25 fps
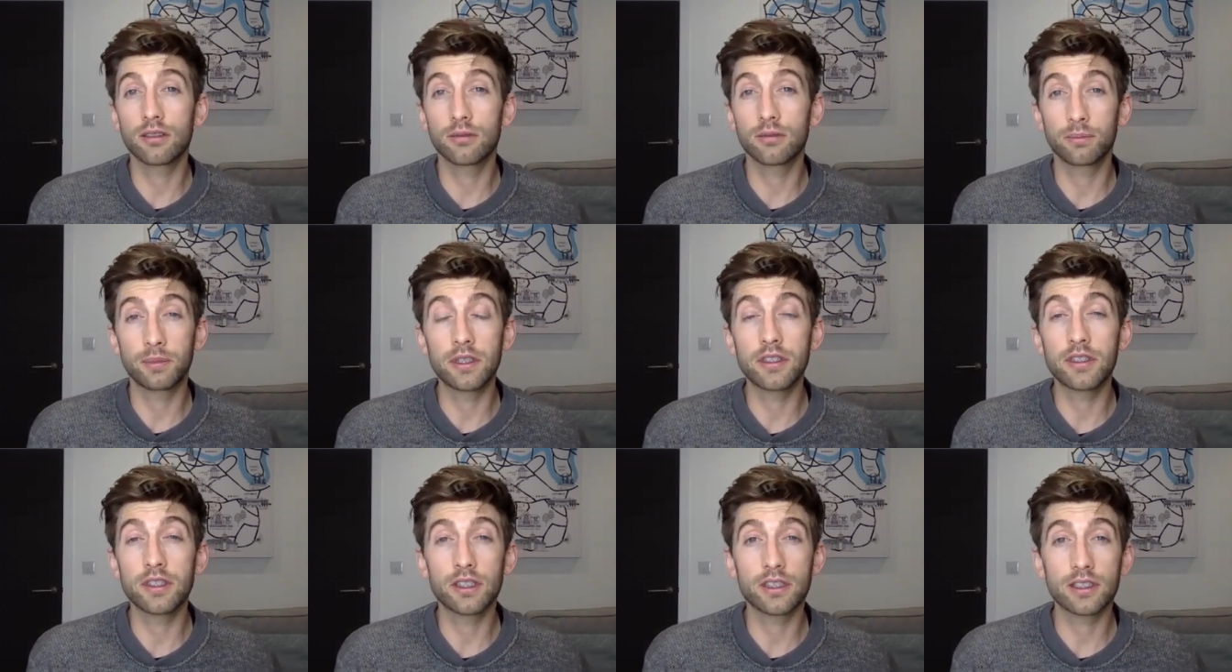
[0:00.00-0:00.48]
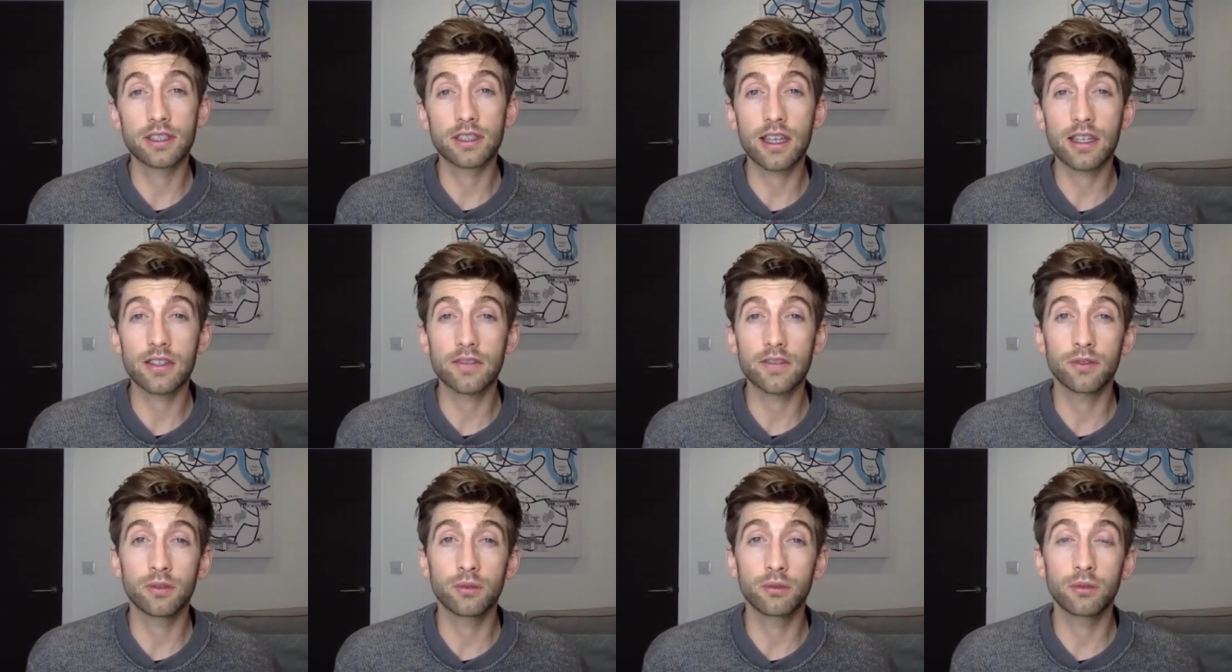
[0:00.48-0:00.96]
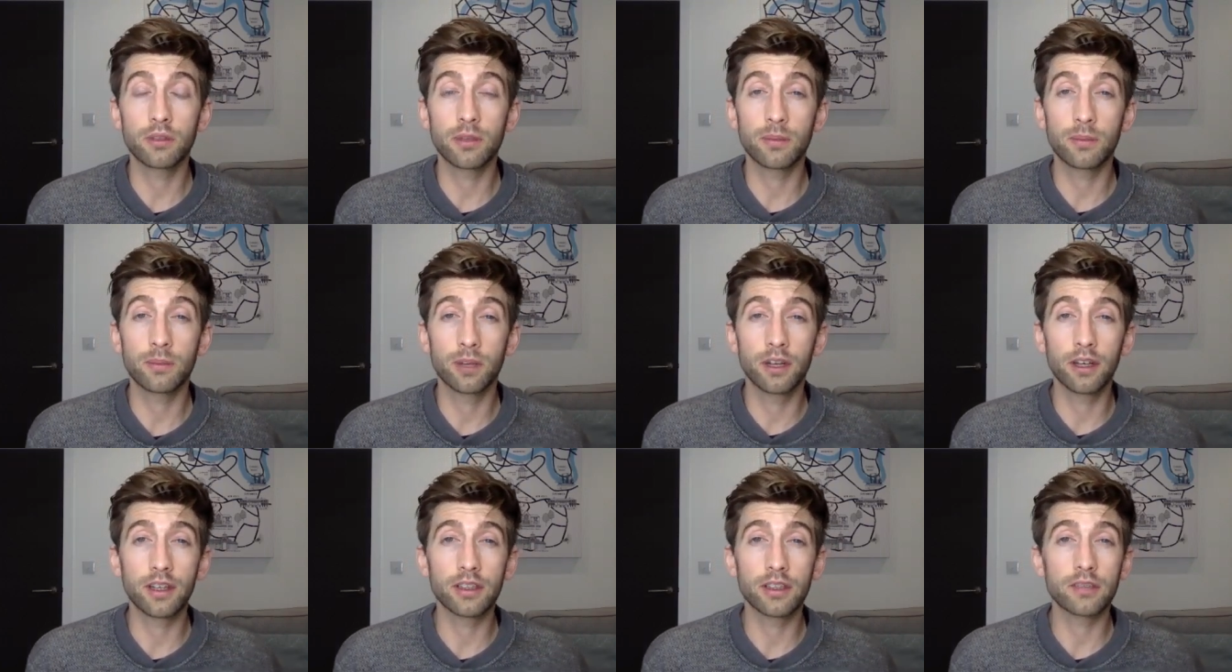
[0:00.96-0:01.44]
be successful with
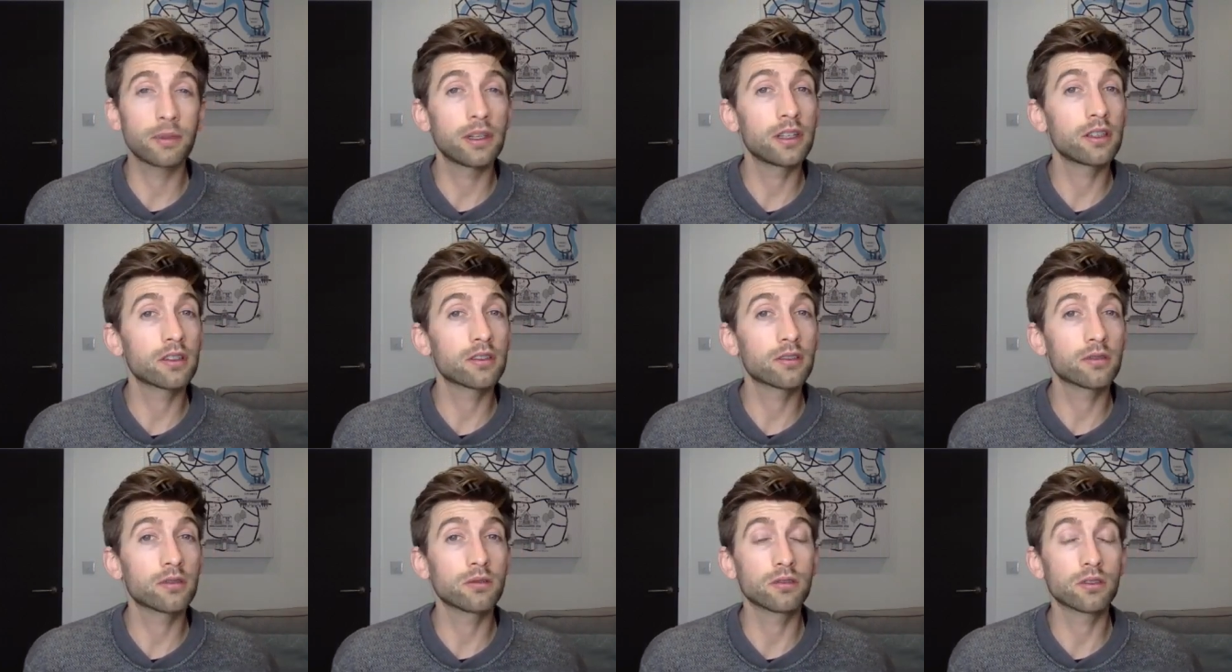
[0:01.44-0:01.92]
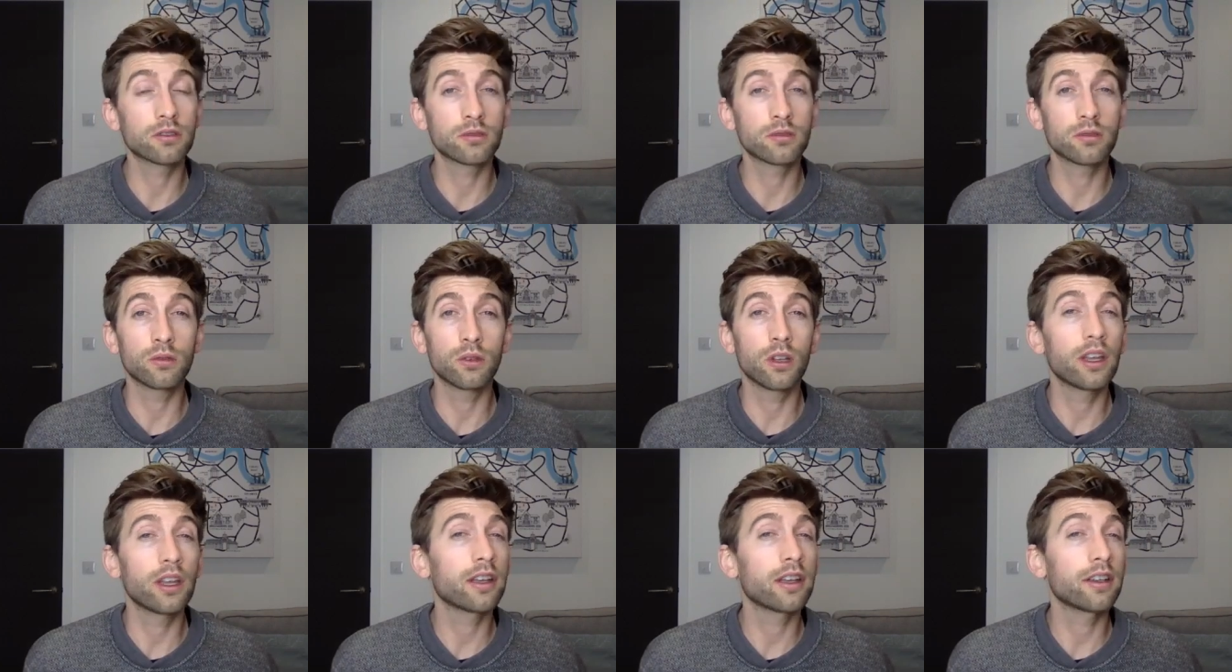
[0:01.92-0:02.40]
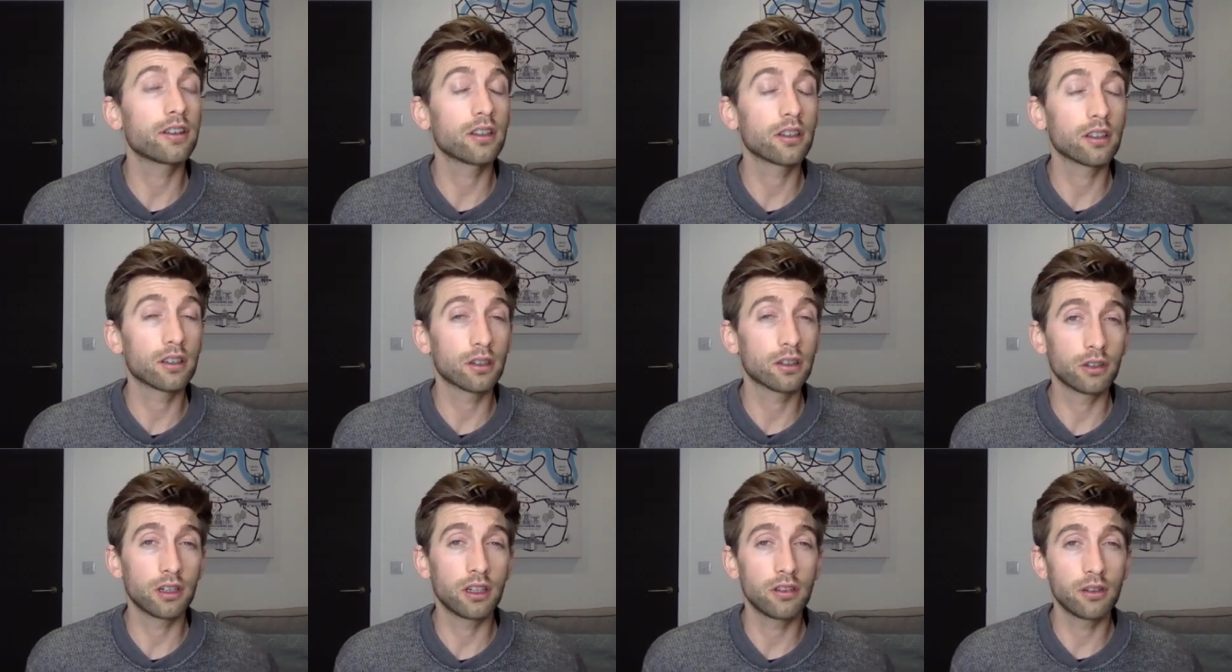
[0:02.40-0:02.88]
applying to medical school and a
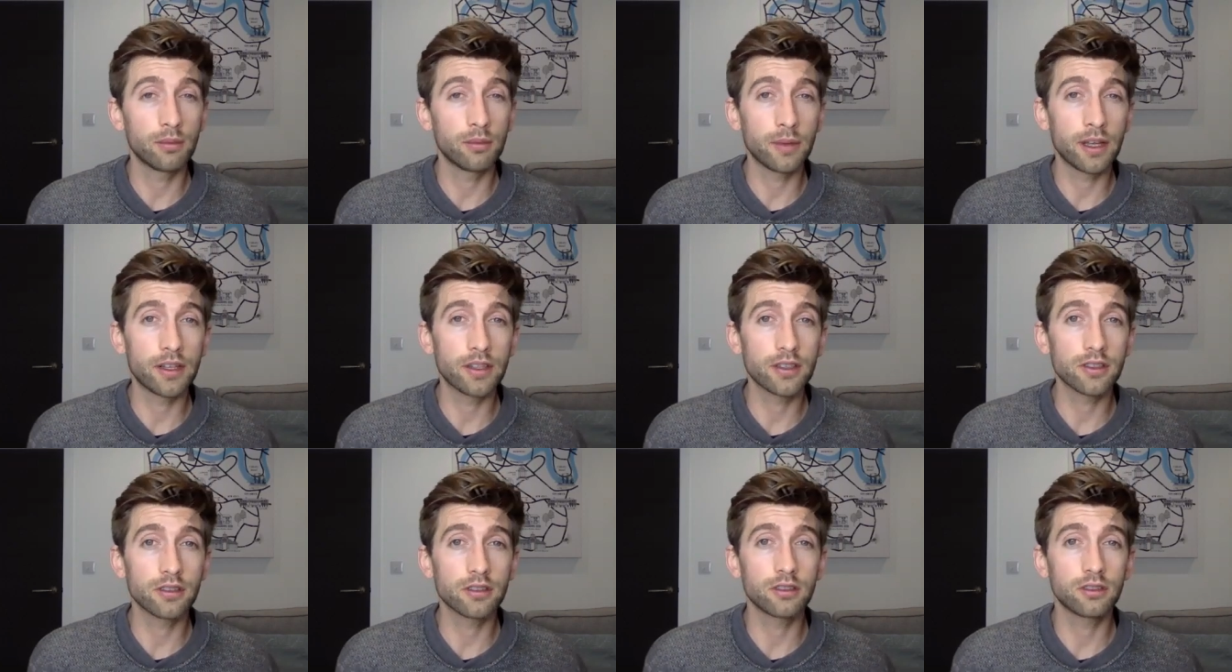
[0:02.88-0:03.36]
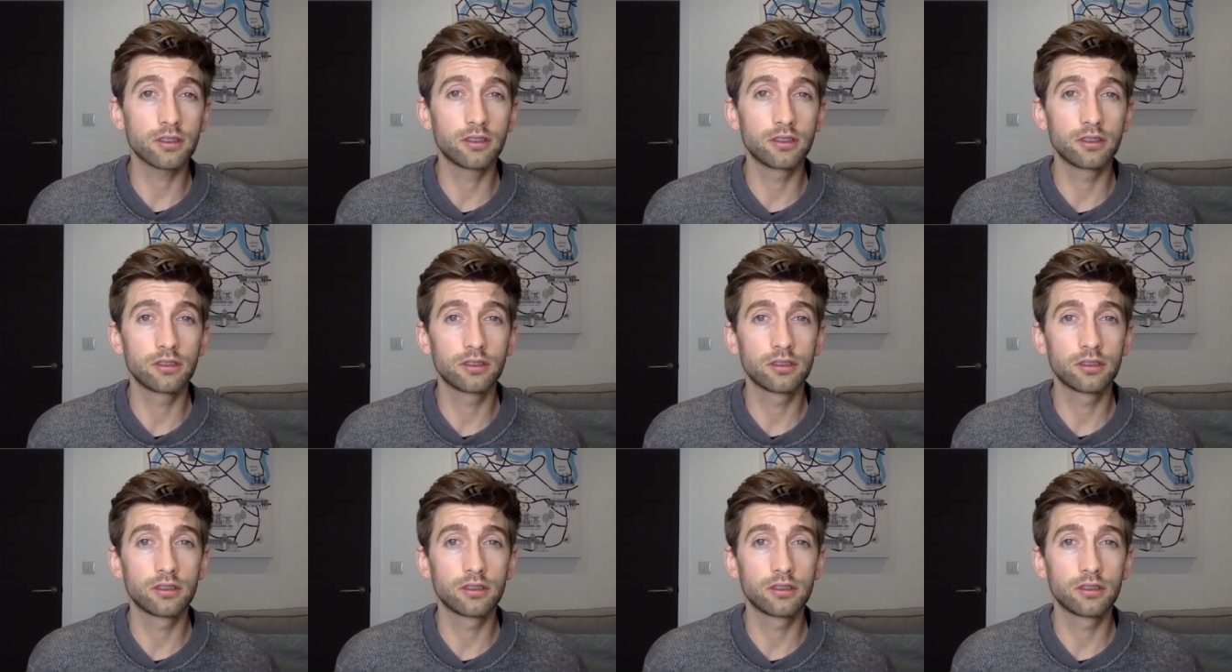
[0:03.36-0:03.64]
career in medicine